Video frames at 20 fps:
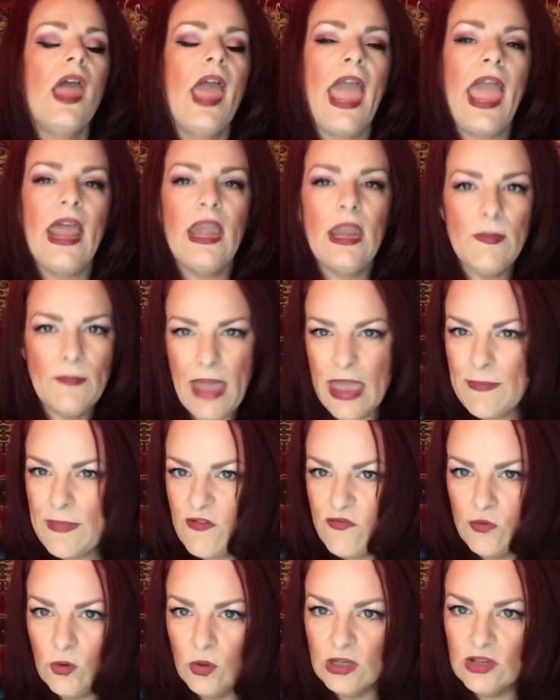And it may
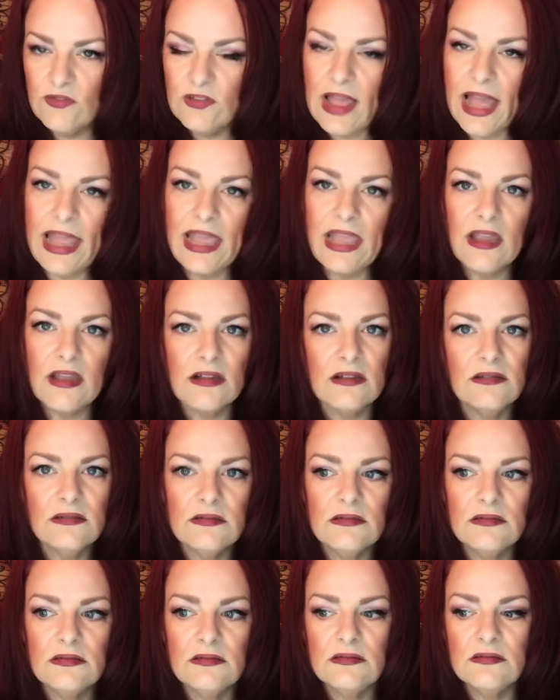be full of like
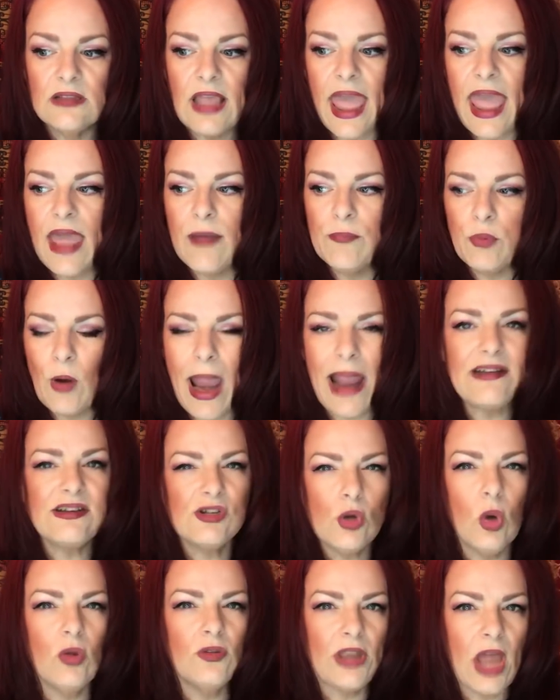
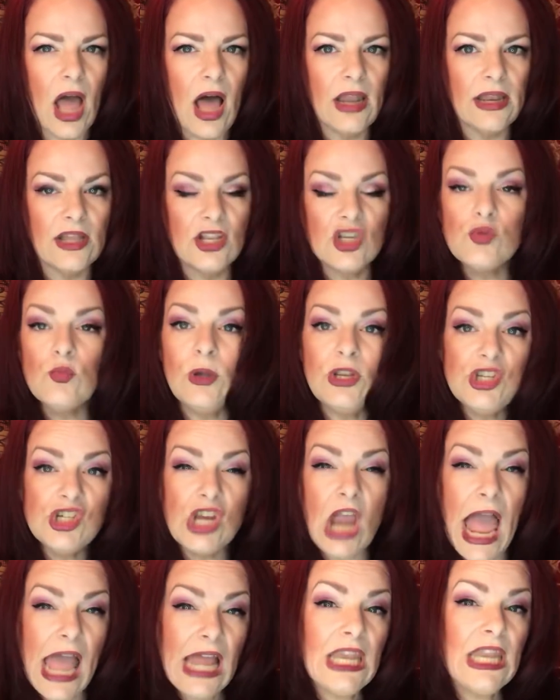practical knowledge, which
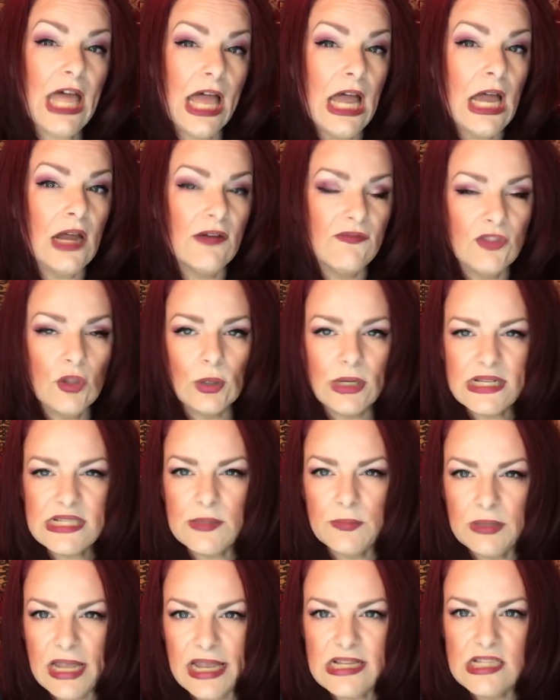I love. There is
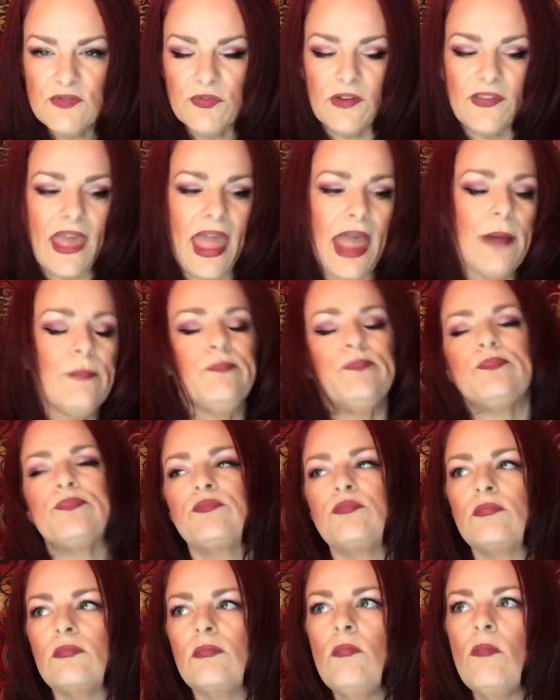a place for that.
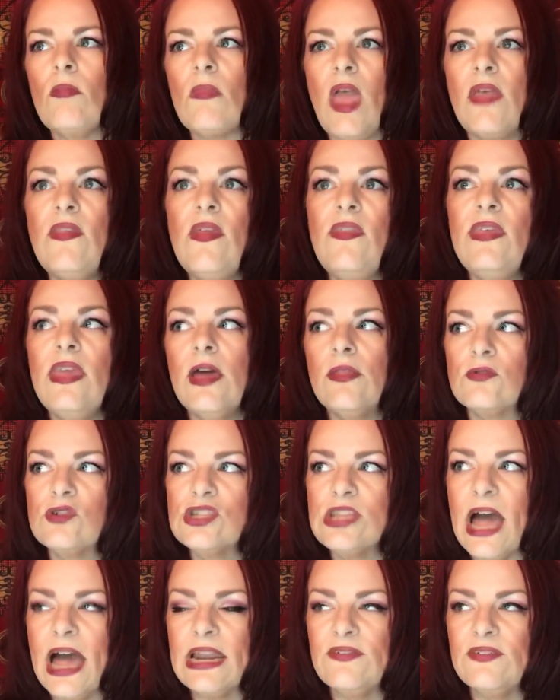And then the other
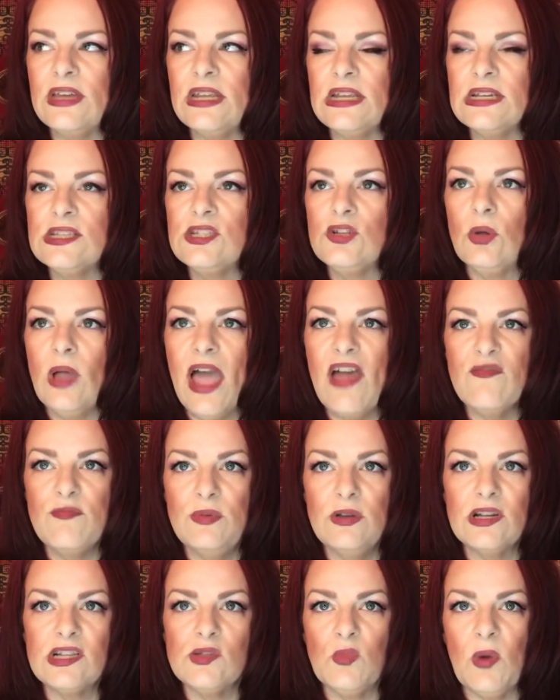side of it is you'll have
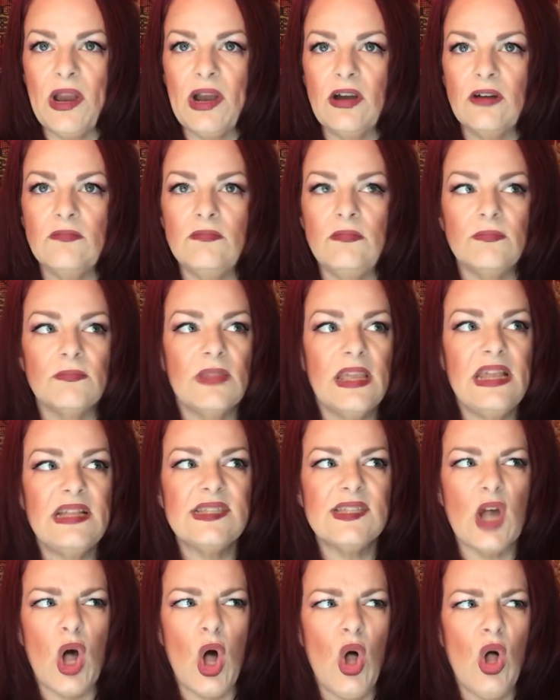books where
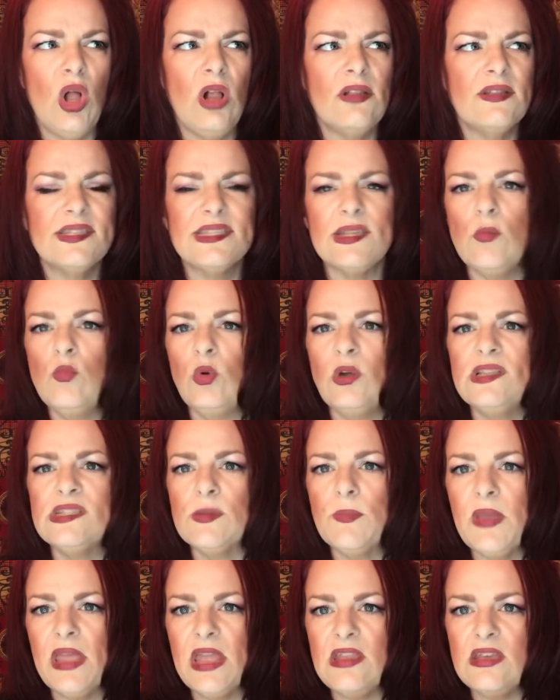it's all someone's
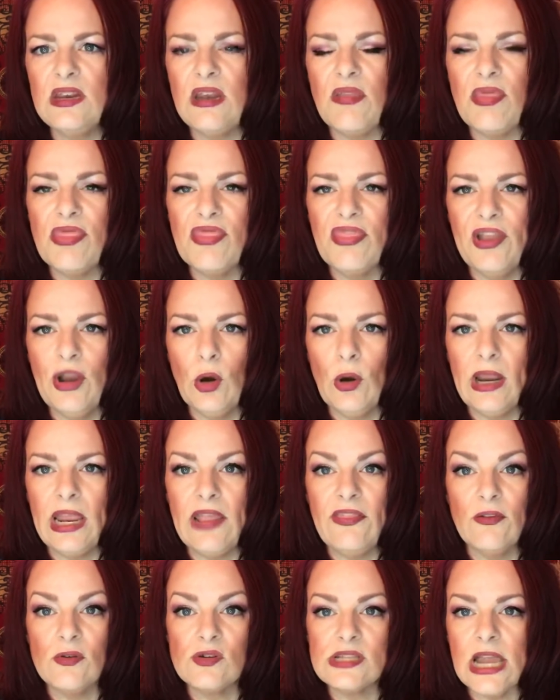opinion and theory,
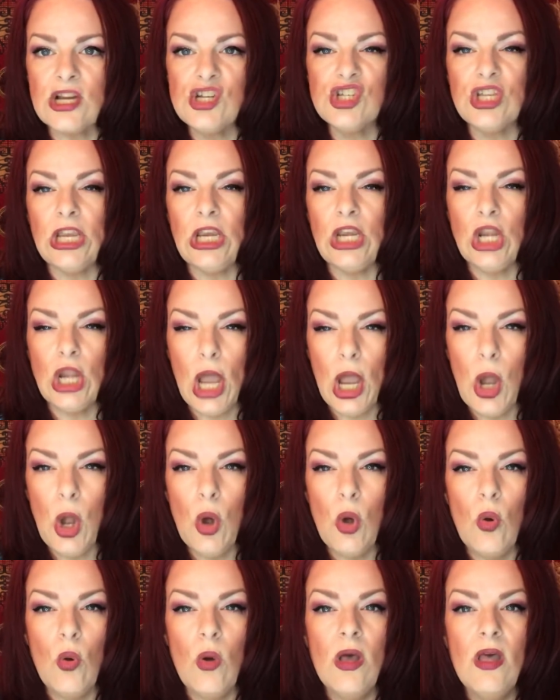and there's actually
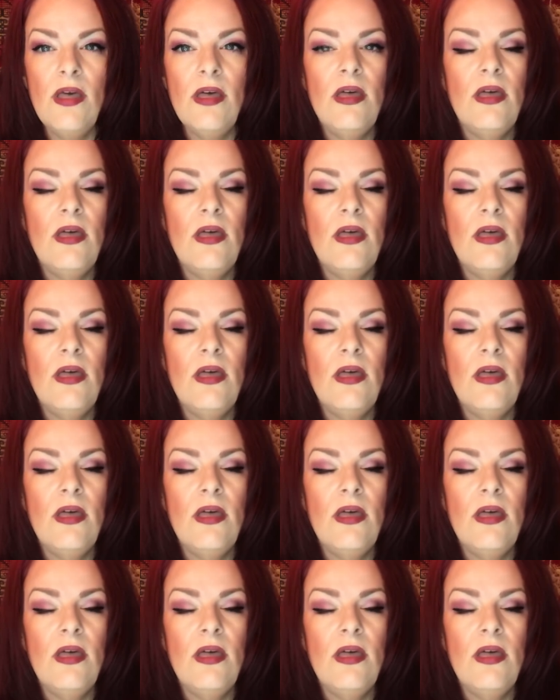no